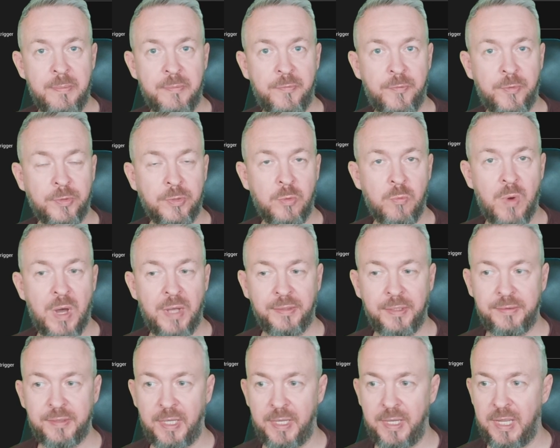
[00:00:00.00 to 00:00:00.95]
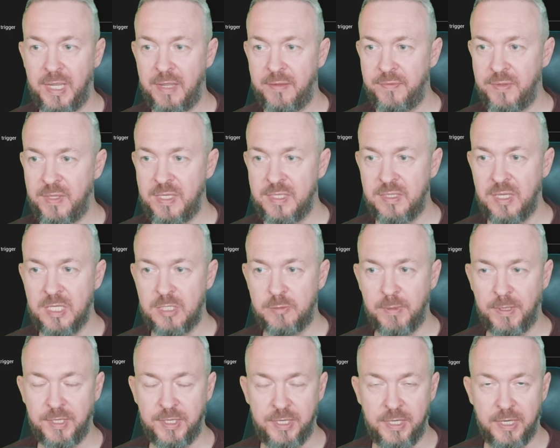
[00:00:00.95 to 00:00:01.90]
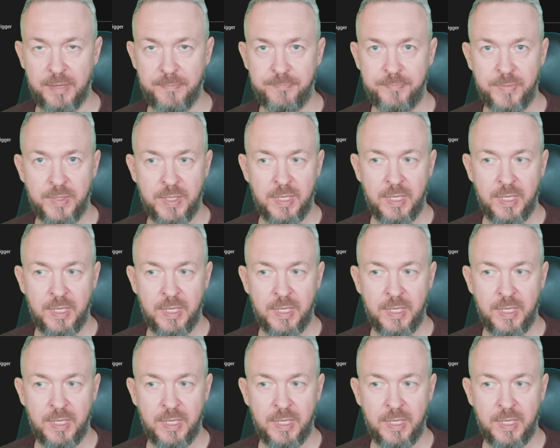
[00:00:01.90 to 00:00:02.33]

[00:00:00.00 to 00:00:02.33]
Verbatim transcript: name for the one that I have is this one here.